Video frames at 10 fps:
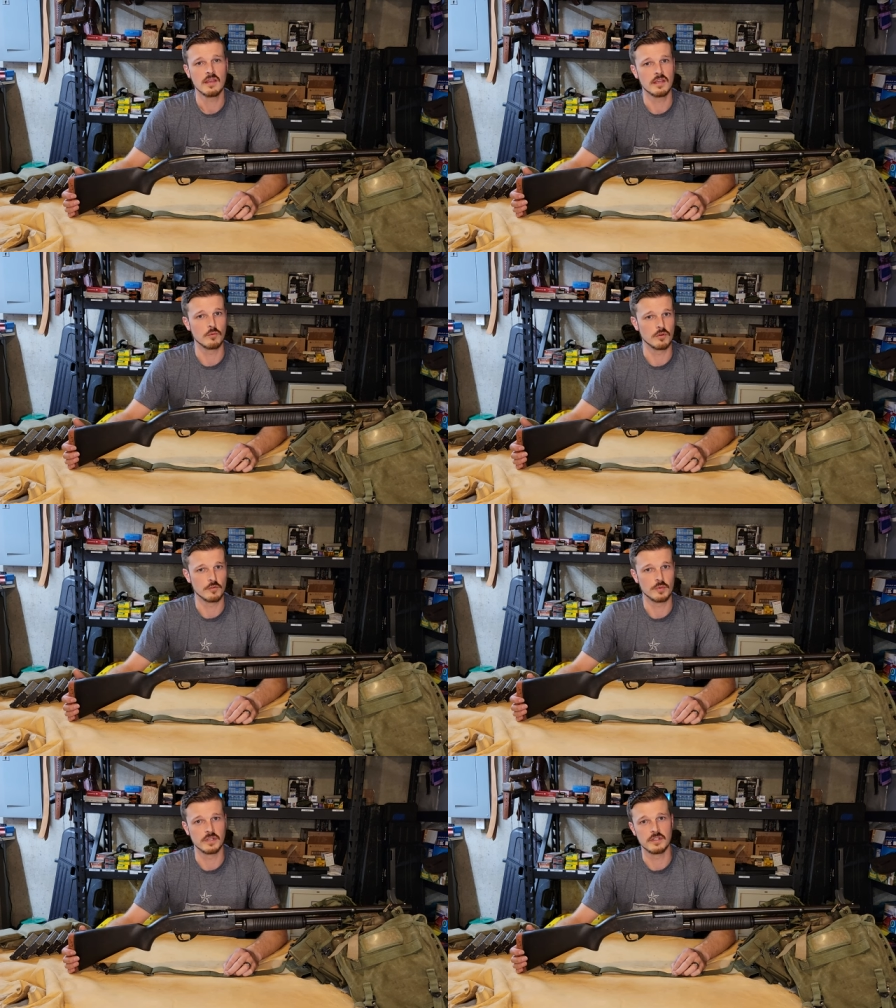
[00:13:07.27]
it would
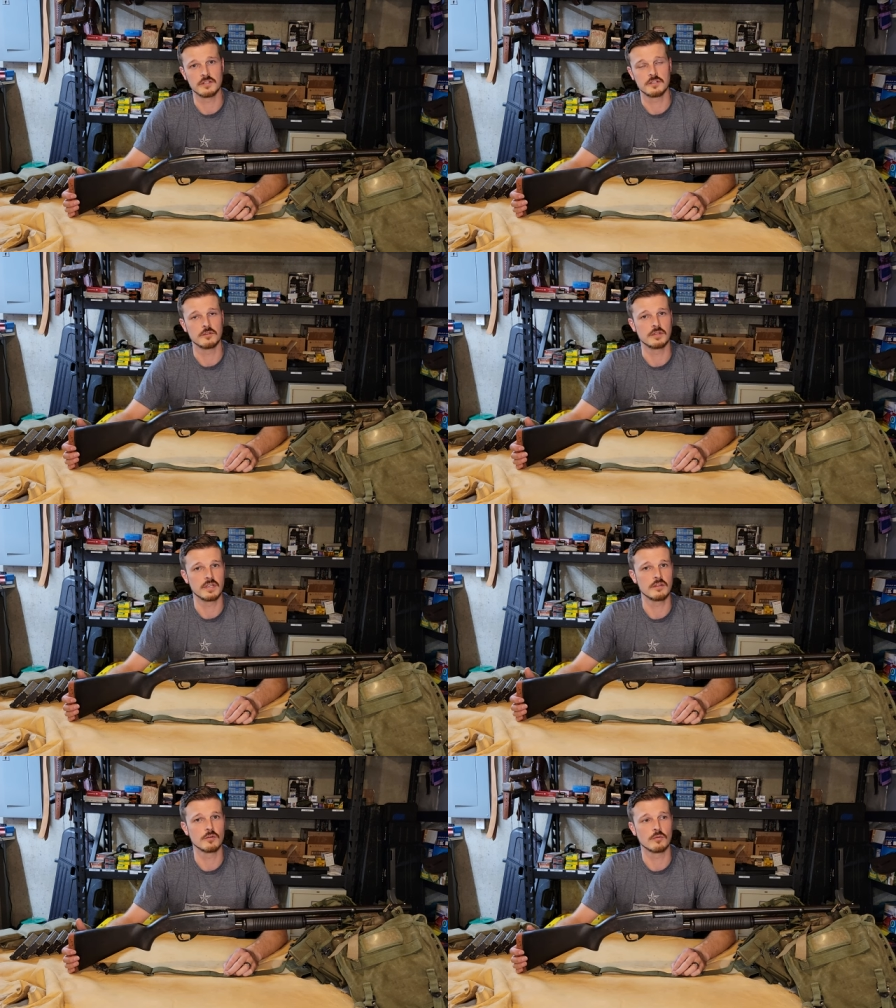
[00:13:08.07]
have been issued
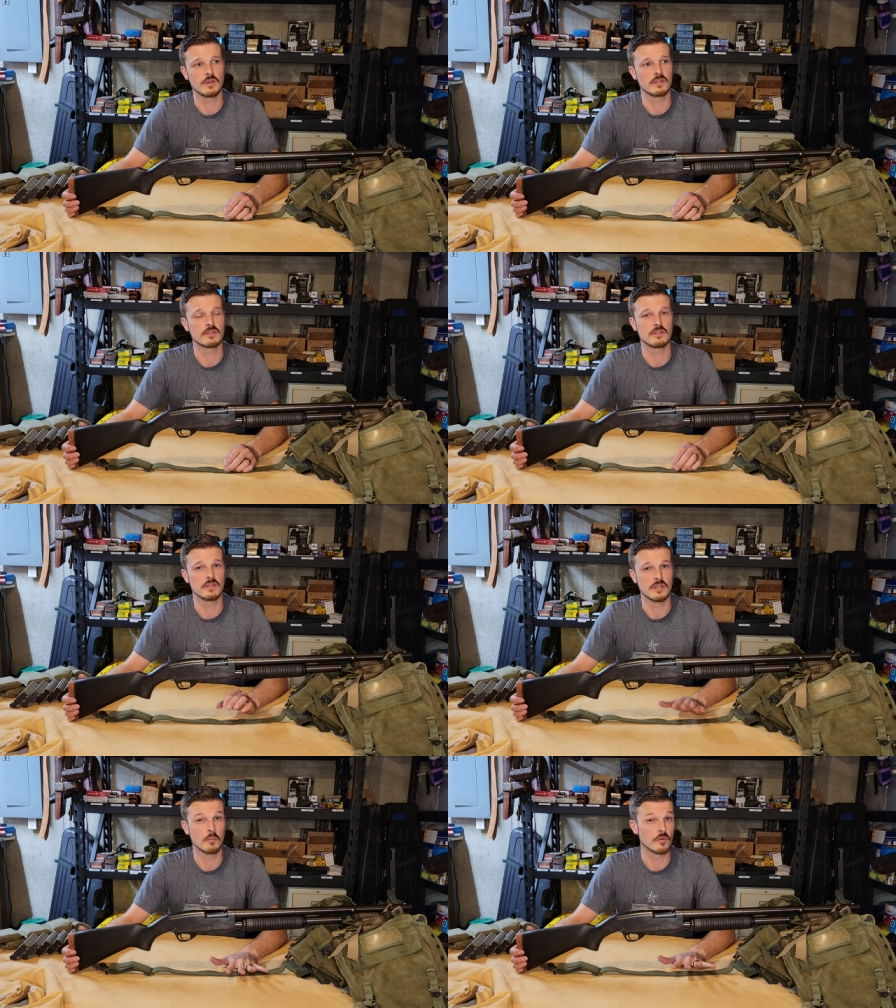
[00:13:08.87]
either with
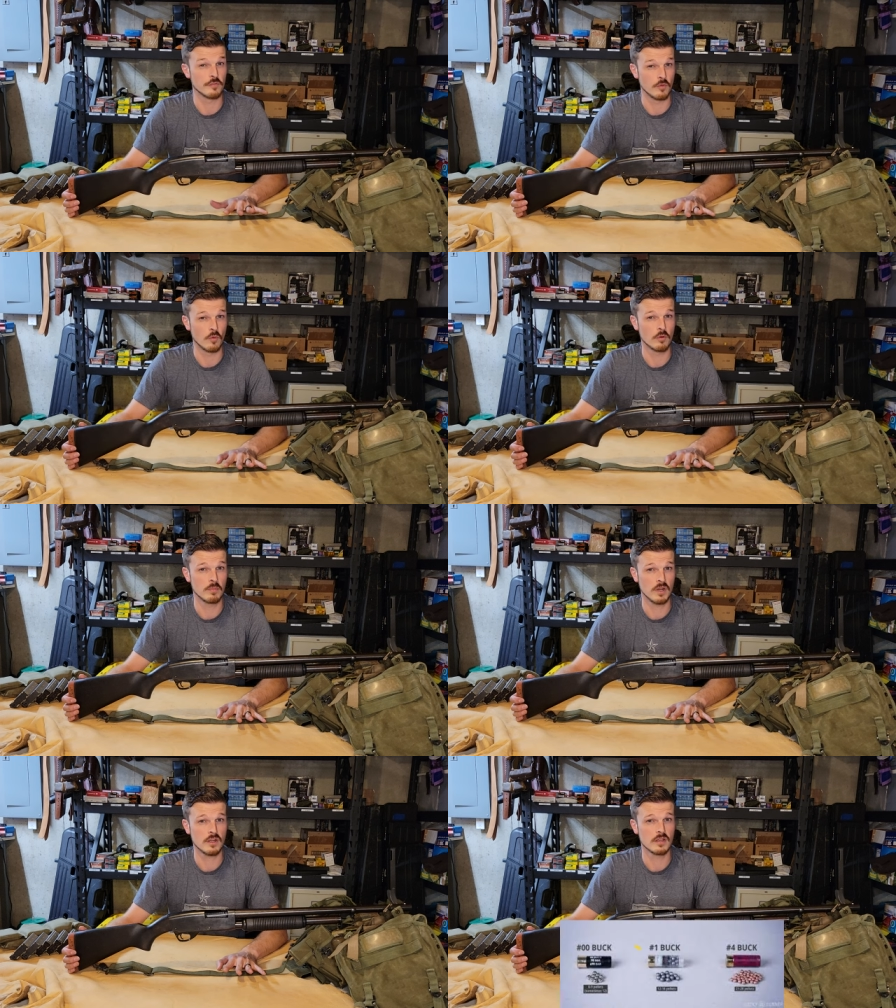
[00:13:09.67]
number 4
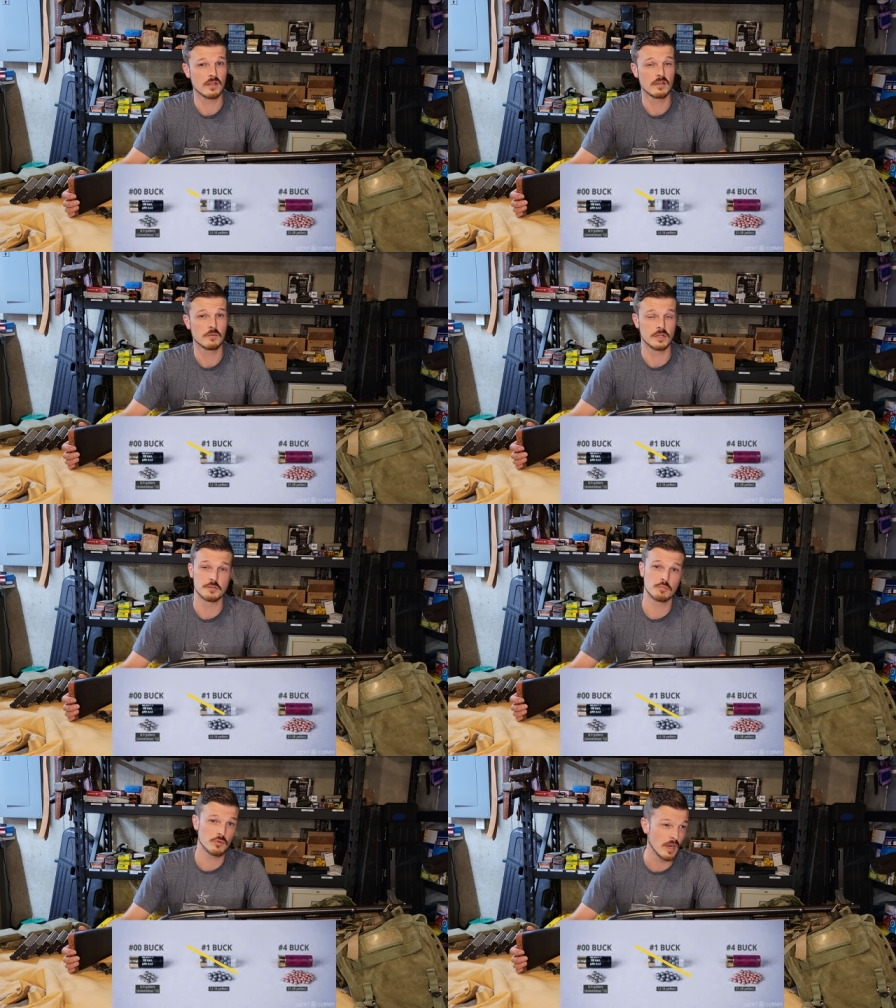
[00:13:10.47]
buck,
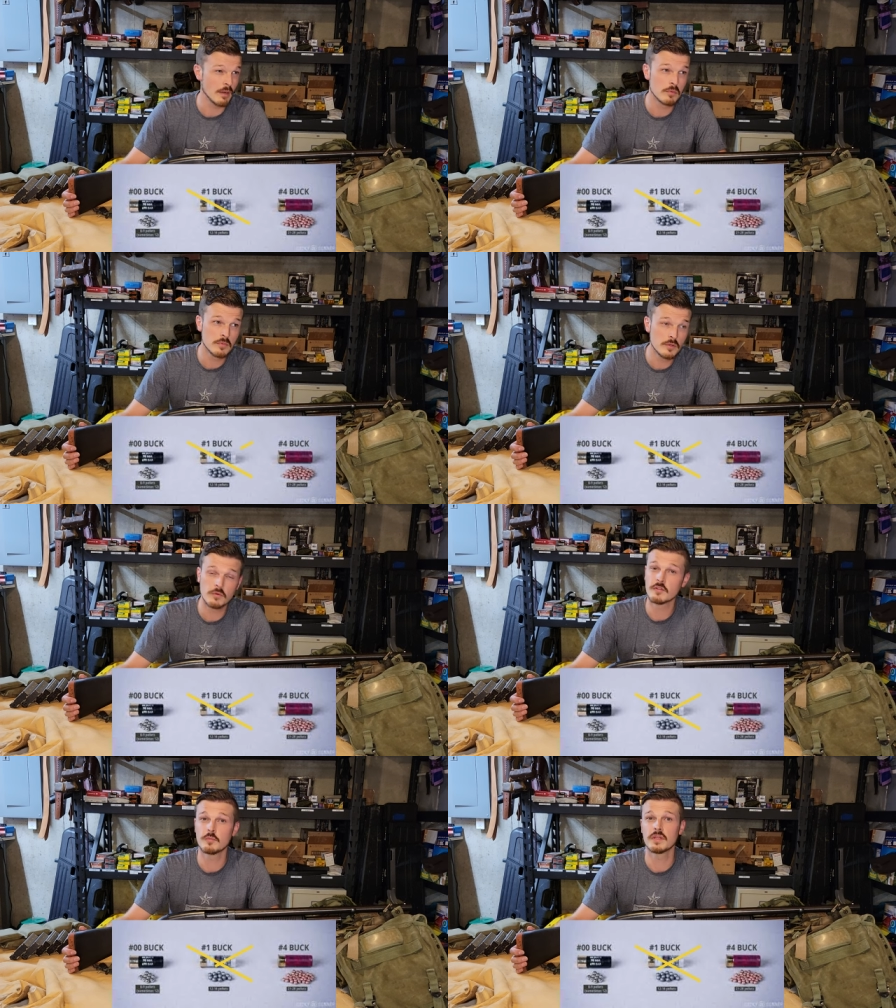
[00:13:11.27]
which probably
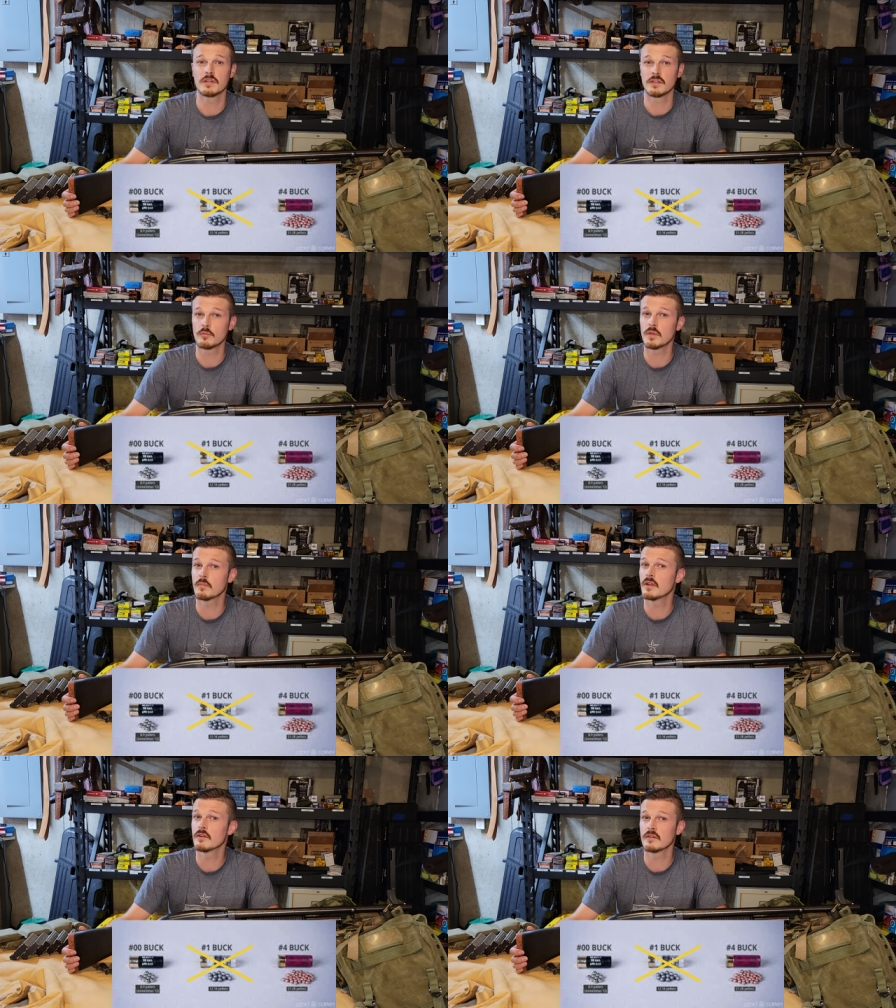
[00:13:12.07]
would have been a little bit
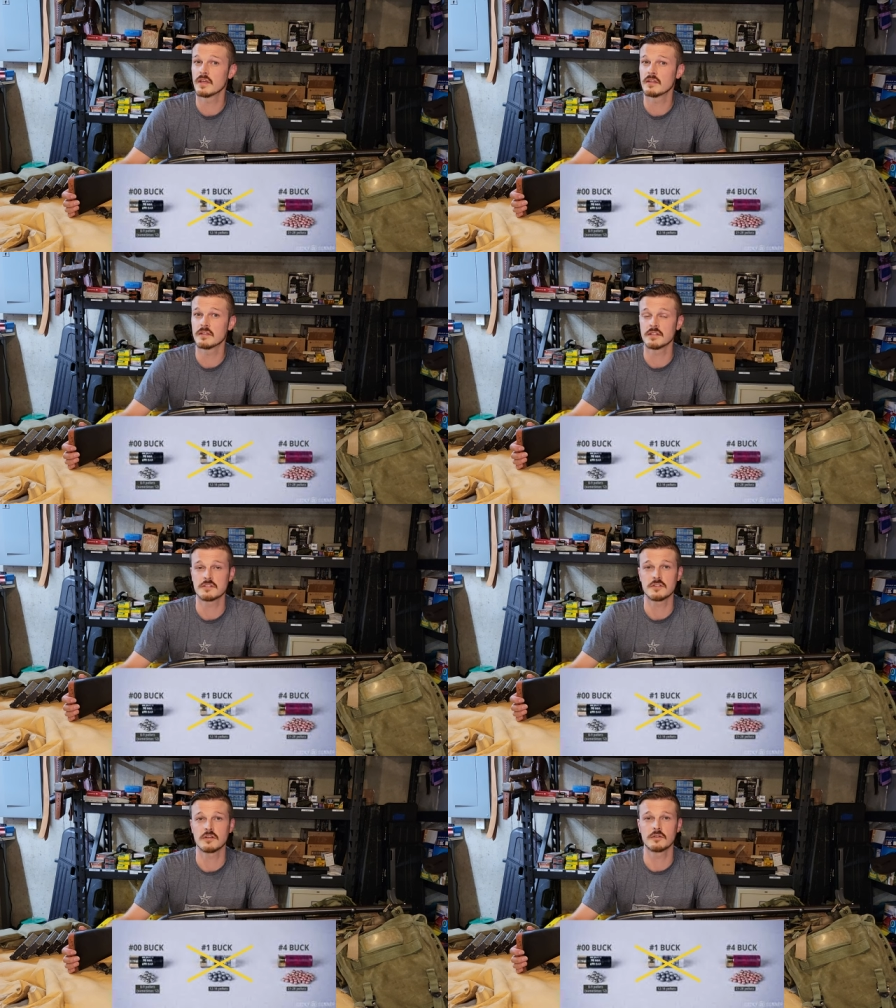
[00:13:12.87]
better in that dense
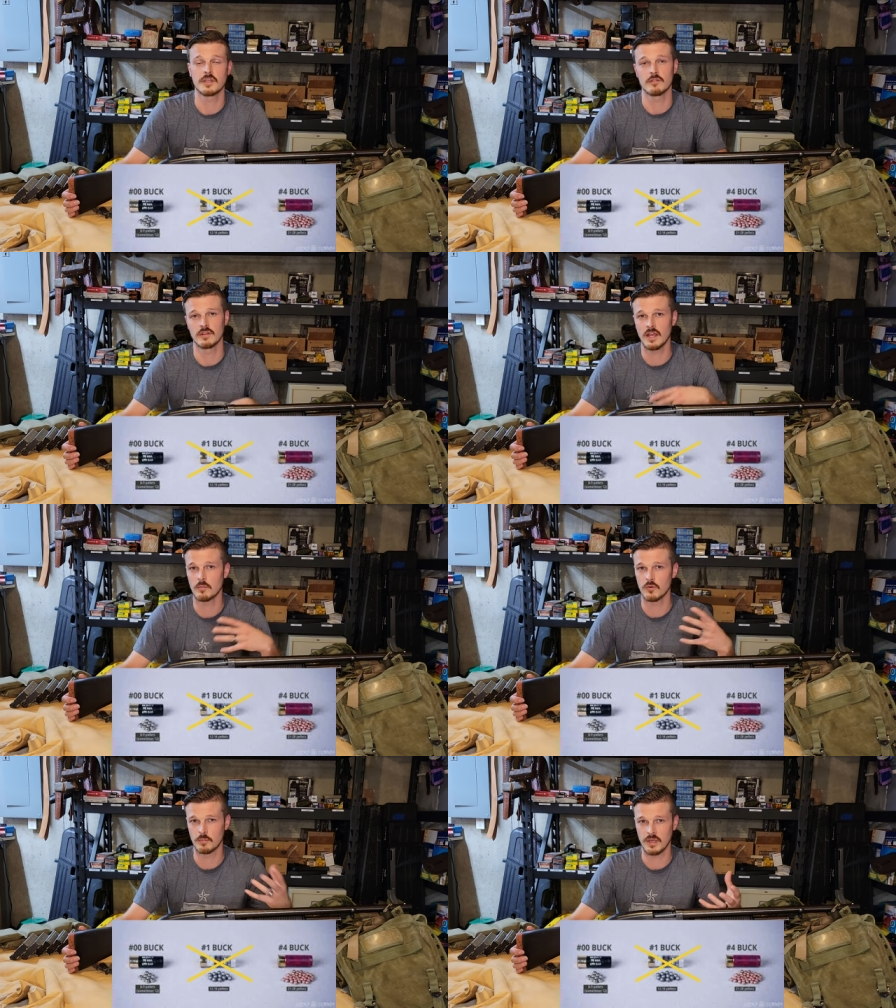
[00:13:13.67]
jungle. You have a lot
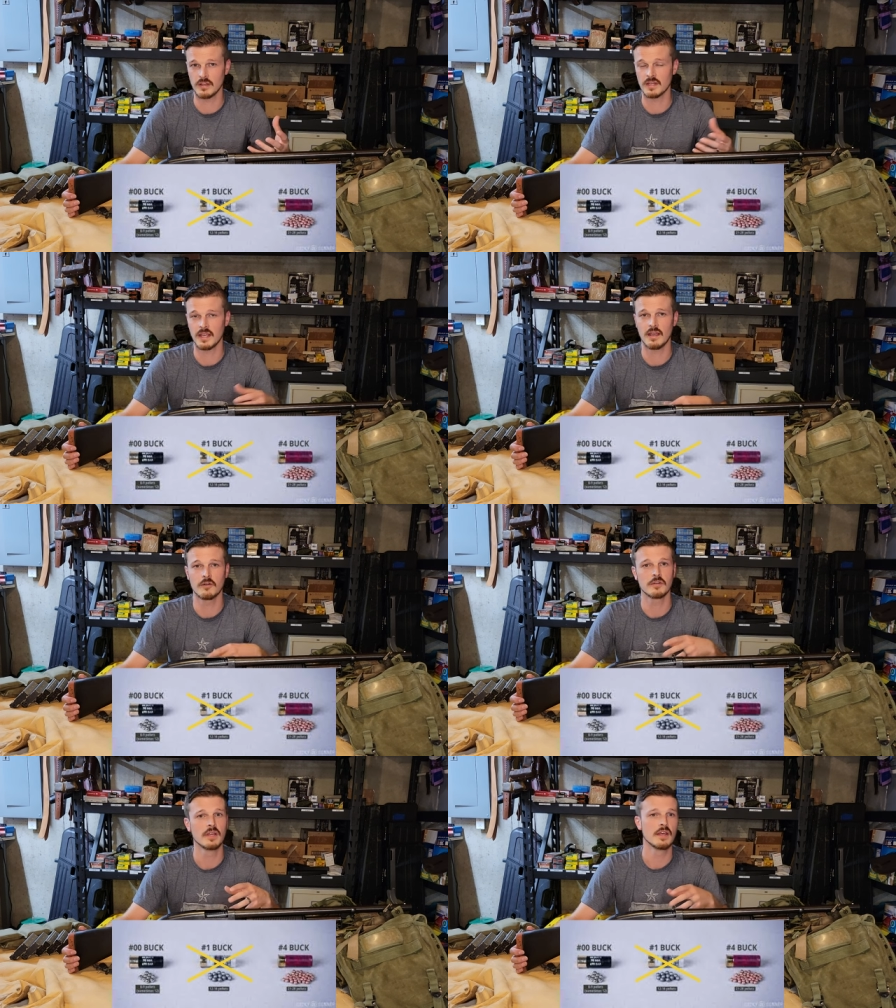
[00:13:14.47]
more pellet count